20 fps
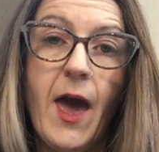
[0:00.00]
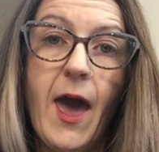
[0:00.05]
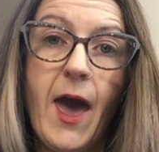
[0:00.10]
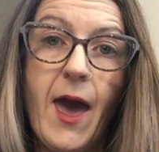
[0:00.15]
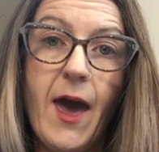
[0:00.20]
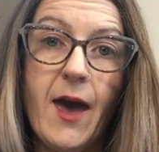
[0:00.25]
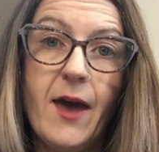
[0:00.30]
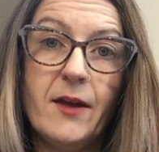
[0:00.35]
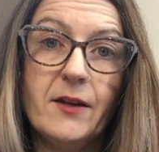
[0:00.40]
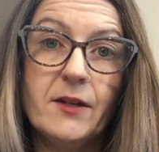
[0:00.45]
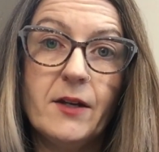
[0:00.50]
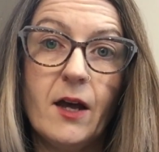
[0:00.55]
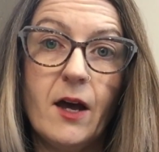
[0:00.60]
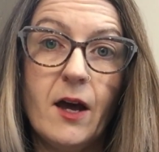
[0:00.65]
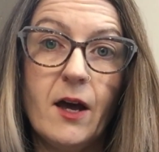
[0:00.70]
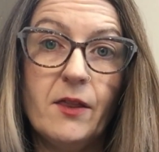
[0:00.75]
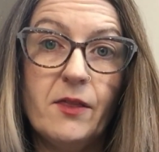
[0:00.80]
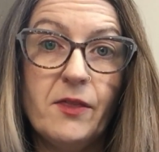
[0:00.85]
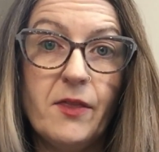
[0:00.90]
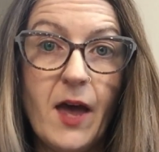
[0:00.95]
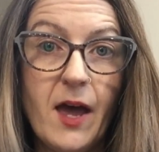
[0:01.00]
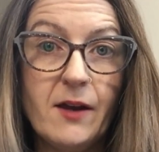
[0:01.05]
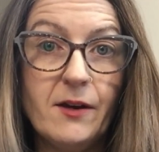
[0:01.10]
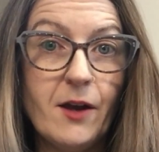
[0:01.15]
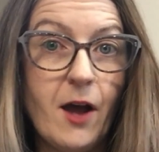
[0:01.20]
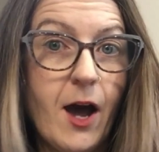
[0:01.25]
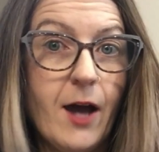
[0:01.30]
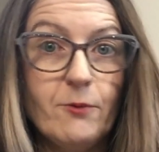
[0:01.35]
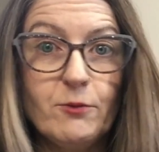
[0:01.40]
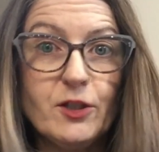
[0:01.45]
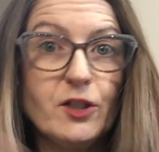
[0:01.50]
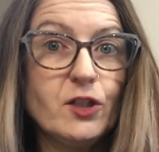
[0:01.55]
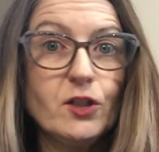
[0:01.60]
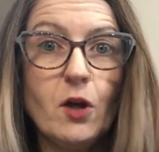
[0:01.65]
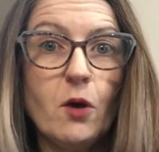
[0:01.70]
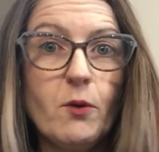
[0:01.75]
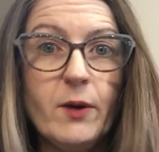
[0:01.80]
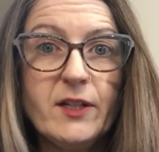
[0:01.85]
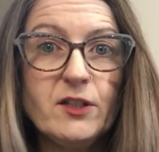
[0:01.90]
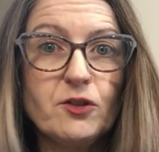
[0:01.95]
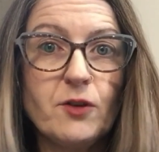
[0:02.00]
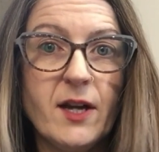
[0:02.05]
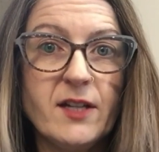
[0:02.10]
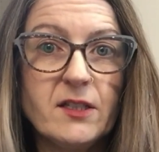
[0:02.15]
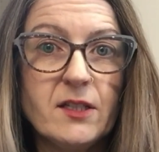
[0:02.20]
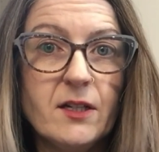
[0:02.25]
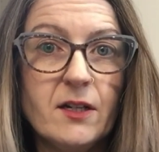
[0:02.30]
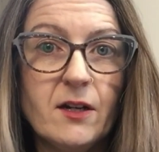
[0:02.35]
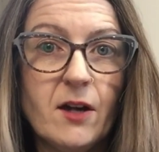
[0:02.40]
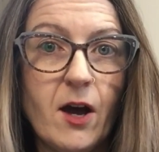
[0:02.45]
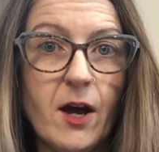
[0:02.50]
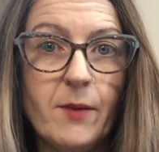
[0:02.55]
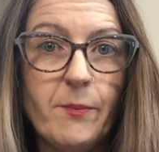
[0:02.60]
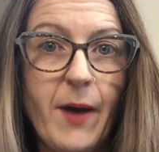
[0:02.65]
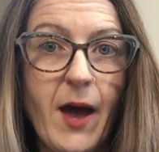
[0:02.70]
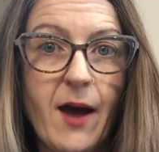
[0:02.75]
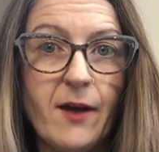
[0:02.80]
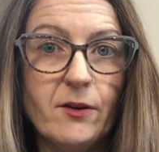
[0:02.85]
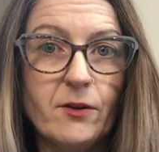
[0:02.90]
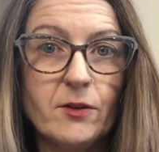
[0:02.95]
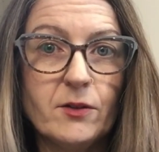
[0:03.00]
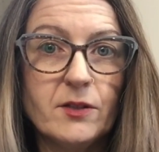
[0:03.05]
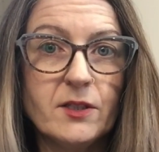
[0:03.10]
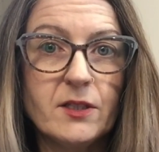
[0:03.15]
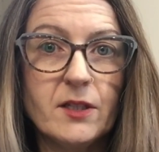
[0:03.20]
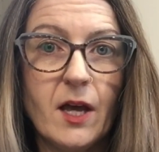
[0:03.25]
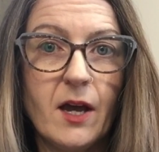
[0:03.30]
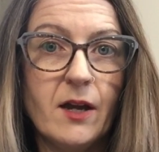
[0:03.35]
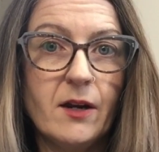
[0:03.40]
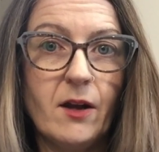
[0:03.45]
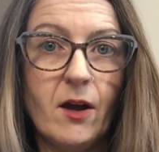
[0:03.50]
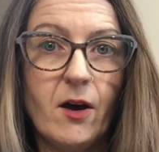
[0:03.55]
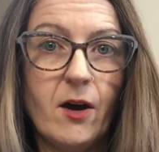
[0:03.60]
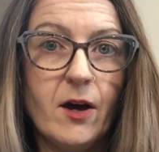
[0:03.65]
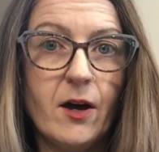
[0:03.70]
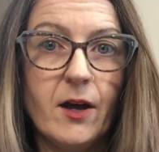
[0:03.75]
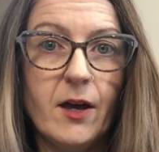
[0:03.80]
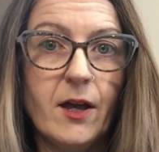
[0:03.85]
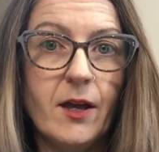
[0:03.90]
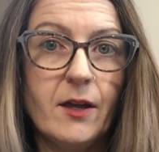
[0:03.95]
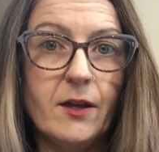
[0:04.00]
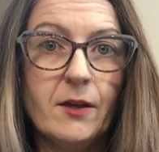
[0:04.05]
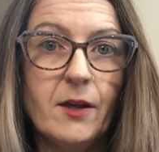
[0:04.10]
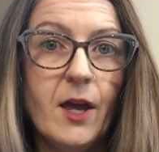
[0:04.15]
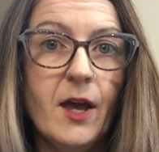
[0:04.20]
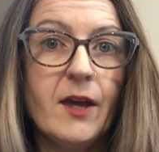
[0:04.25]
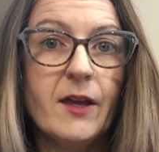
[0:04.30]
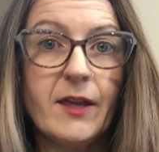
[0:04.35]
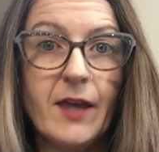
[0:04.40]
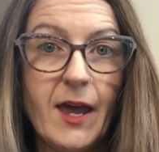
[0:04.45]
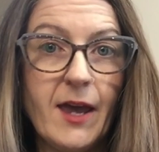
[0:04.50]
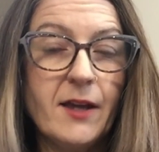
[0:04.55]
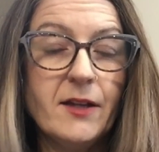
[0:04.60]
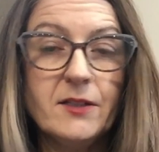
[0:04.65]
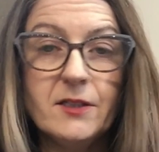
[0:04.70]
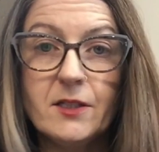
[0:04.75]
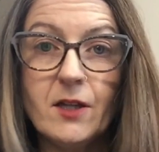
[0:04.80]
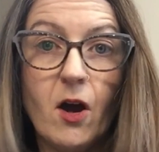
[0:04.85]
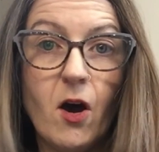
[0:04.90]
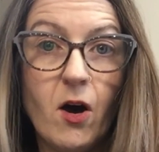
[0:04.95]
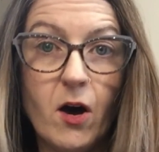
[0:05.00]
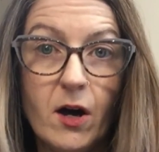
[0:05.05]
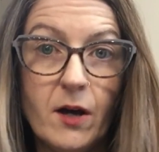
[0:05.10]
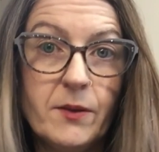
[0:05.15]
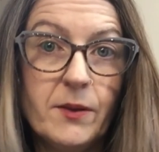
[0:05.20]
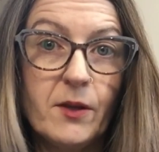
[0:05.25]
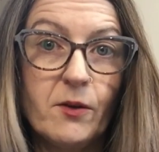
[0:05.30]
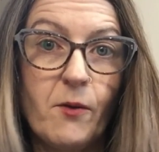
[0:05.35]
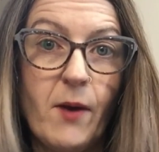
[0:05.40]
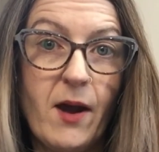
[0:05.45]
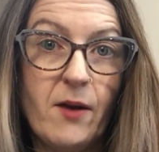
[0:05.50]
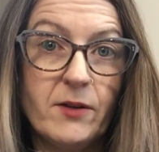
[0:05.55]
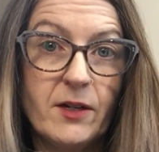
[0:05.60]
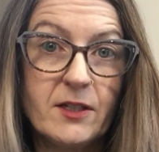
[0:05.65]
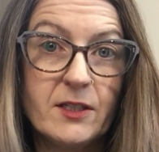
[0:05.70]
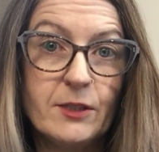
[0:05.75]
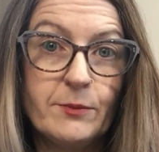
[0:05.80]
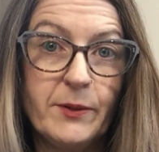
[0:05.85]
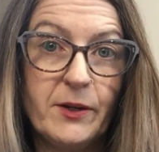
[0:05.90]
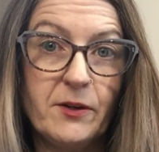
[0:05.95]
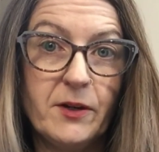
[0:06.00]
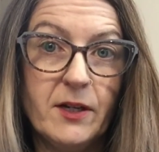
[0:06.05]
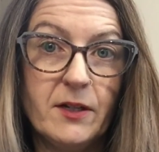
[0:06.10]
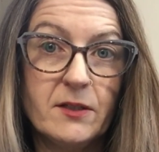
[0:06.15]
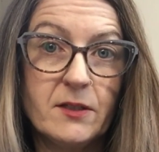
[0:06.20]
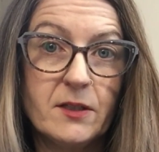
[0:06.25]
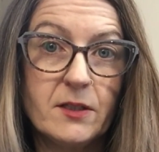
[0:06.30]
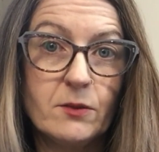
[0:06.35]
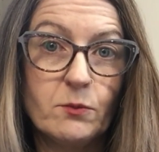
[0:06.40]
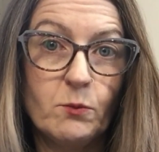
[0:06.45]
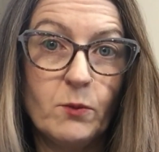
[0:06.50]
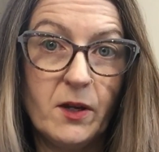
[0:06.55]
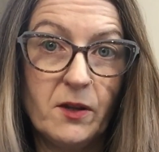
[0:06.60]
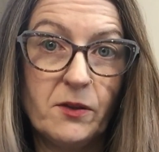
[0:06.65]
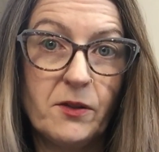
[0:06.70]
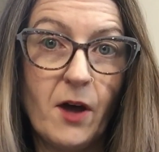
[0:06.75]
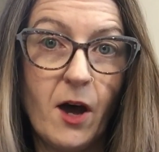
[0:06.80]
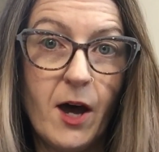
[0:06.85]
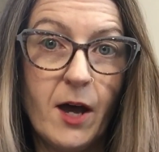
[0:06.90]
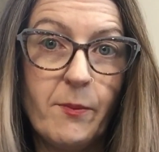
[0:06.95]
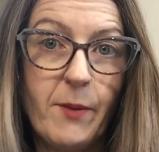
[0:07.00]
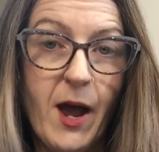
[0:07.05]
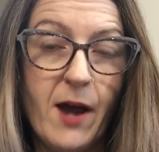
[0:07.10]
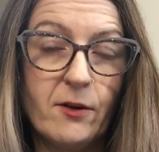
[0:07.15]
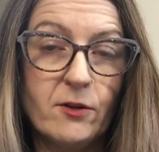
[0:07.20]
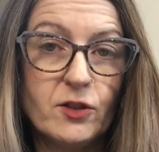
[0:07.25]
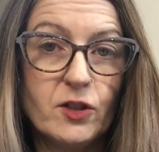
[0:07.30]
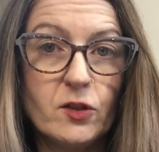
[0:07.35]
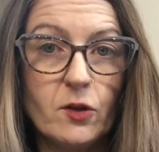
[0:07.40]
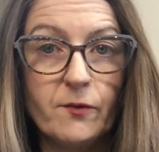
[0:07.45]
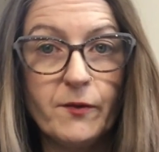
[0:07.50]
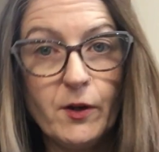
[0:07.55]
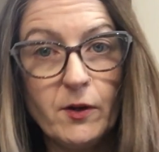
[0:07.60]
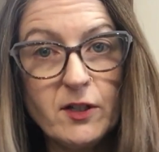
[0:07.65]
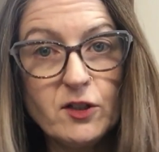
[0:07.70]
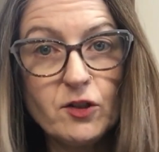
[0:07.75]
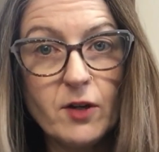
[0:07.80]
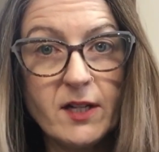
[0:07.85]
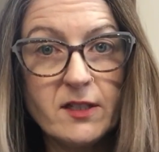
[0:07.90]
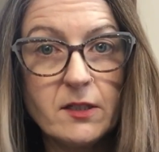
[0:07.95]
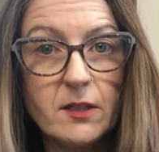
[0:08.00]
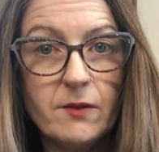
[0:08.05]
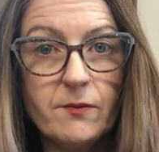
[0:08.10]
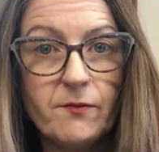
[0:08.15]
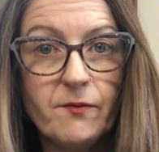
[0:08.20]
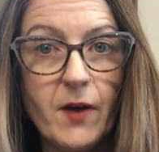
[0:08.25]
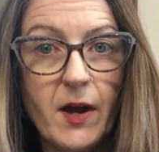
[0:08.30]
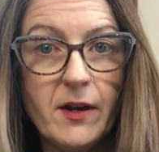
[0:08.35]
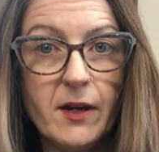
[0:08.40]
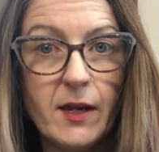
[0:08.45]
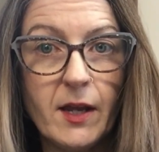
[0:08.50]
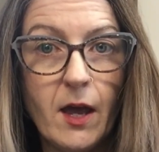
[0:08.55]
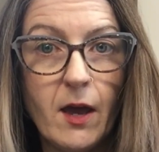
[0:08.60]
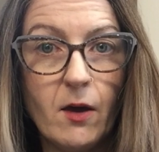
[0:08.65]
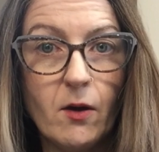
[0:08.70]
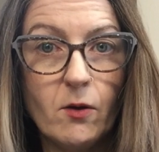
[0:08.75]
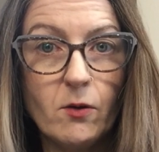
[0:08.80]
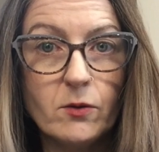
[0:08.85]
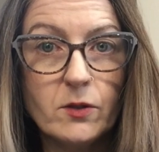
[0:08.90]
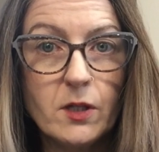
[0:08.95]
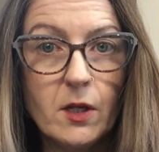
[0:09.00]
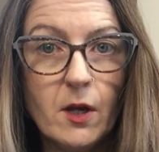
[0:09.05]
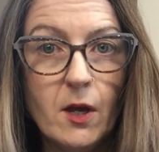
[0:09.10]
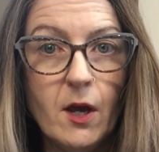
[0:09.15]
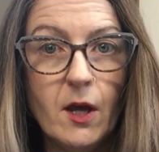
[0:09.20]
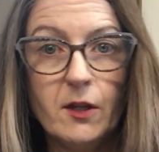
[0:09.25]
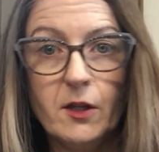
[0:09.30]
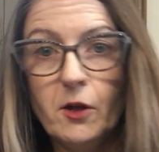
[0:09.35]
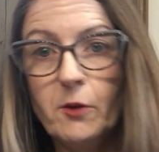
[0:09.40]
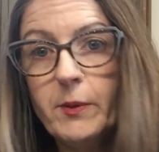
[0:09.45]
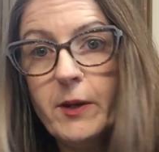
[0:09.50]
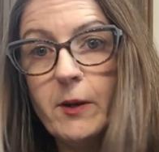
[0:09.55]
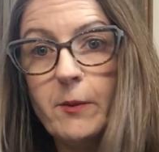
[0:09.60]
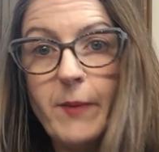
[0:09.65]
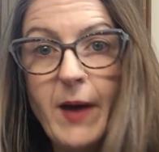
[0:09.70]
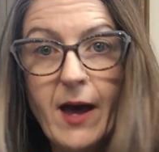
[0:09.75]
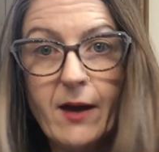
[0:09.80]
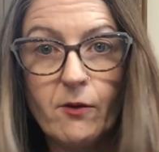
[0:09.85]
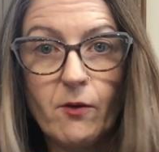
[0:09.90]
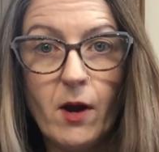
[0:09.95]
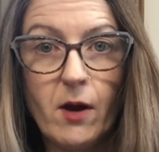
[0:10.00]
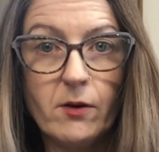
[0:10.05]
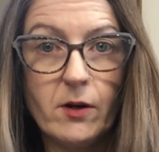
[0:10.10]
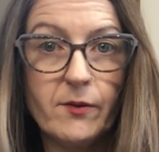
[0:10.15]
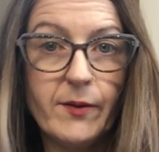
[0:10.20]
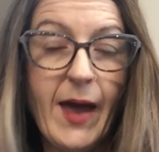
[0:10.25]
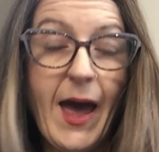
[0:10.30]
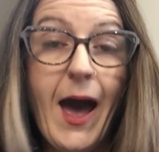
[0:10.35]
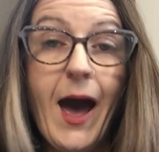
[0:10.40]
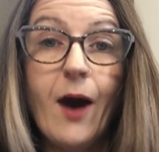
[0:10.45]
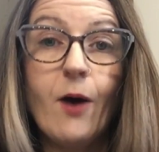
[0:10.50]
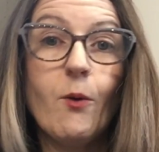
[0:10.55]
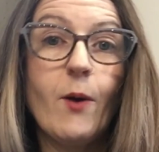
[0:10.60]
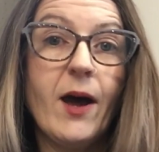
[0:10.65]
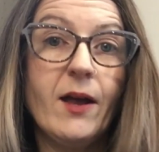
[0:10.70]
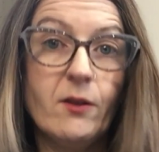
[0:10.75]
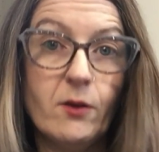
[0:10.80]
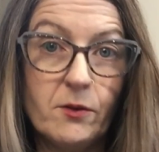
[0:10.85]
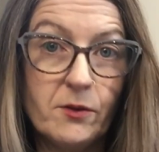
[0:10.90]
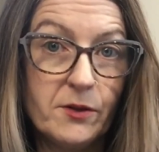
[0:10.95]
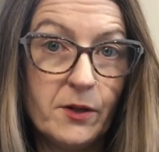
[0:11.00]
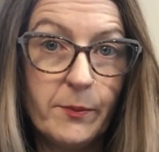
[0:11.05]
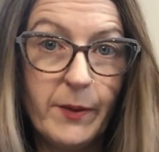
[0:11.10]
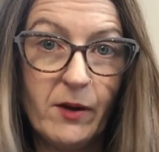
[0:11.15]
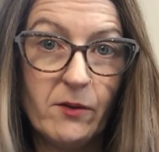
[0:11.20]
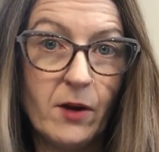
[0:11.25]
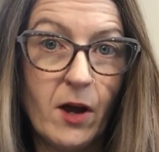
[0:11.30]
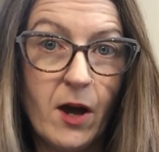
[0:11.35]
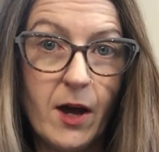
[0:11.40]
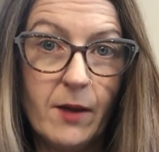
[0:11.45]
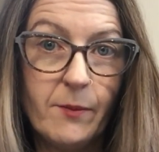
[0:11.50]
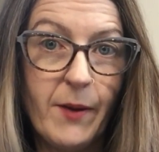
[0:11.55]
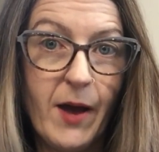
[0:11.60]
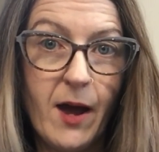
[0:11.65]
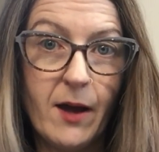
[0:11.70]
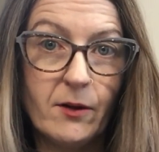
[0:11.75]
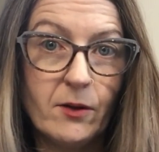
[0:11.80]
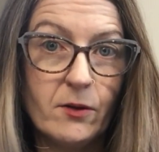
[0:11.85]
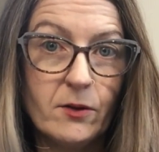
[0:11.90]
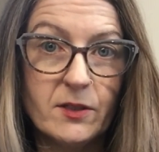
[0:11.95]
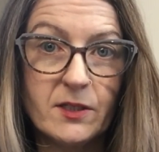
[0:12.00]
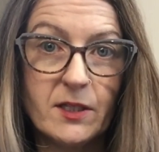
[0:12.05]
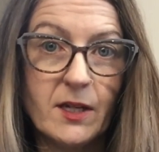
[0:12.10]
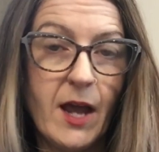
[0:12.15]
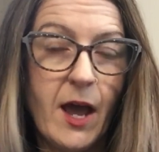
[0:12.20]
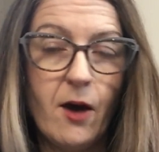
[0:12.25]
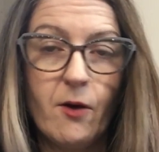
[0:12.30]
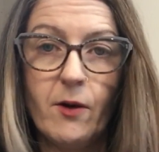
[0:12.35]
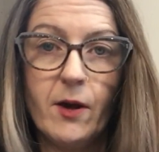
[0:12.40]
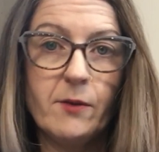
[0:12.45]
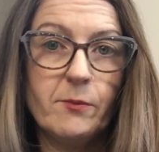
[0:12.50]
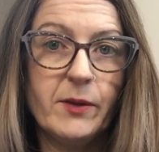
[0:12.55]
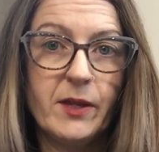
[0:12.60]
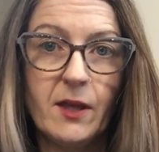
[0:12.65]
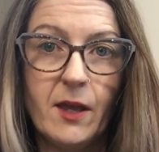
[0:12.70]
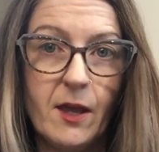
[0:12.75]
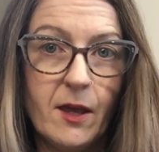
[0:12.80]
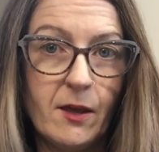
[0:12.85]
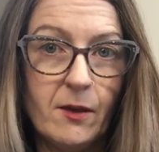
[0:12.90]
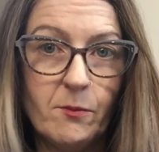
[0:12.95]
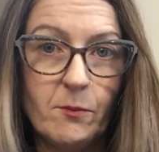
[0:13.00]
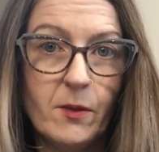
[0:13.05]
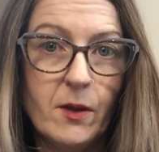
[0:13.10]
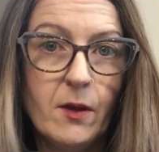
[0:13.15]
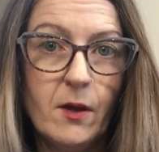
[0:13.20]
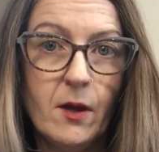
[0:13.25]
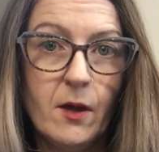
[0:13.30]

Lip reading: And then I was so interested in eye patterns that I gained on-the-ground experience with eye patterns. So if you're interested in finding out a little bit of background on how I learned about eye patterns and how I became